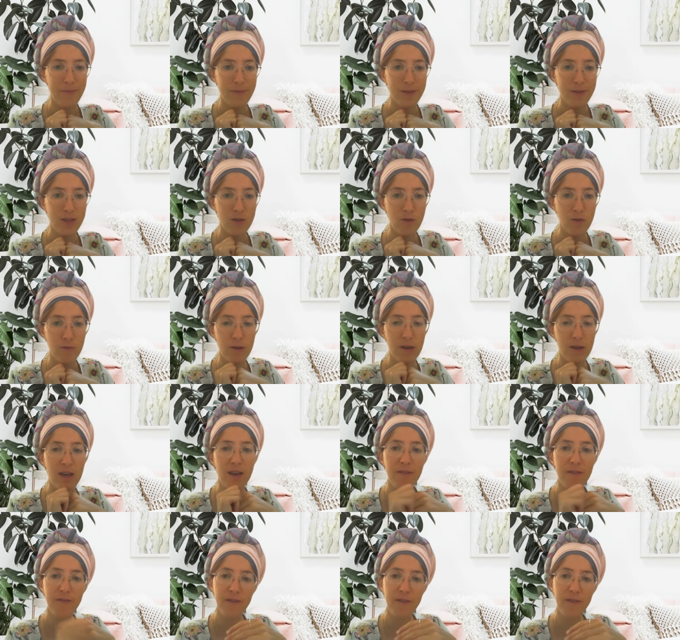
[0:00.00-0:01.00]
So
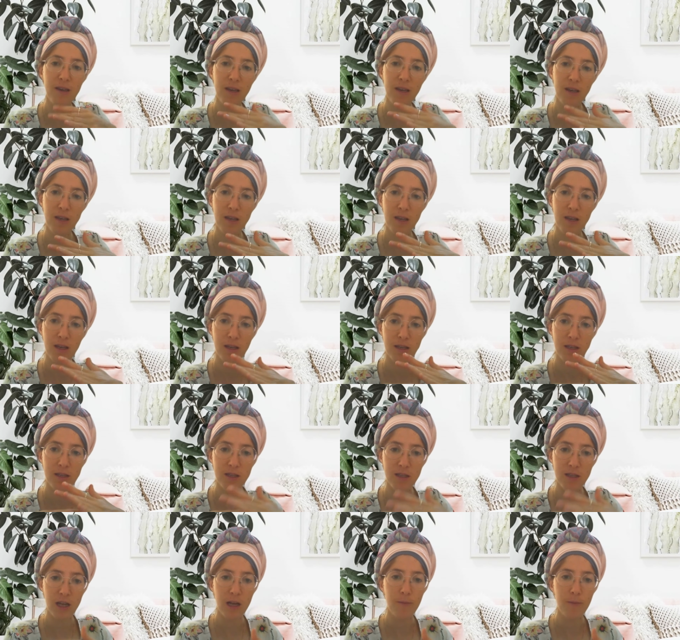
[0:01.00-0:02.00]
every
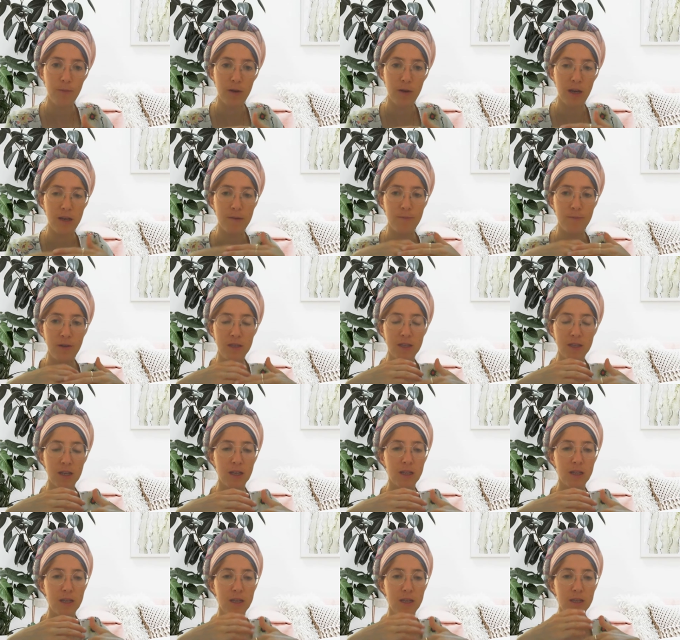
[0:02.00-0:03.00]
stop, I
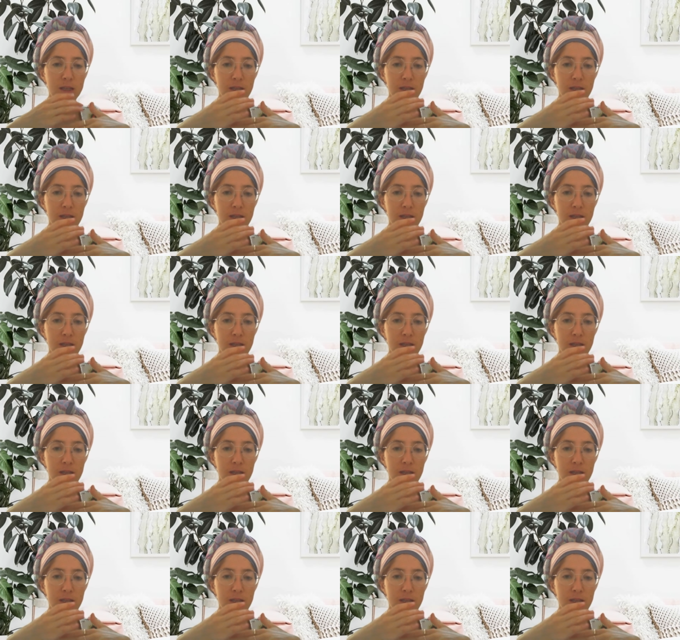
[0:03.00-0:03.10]
basically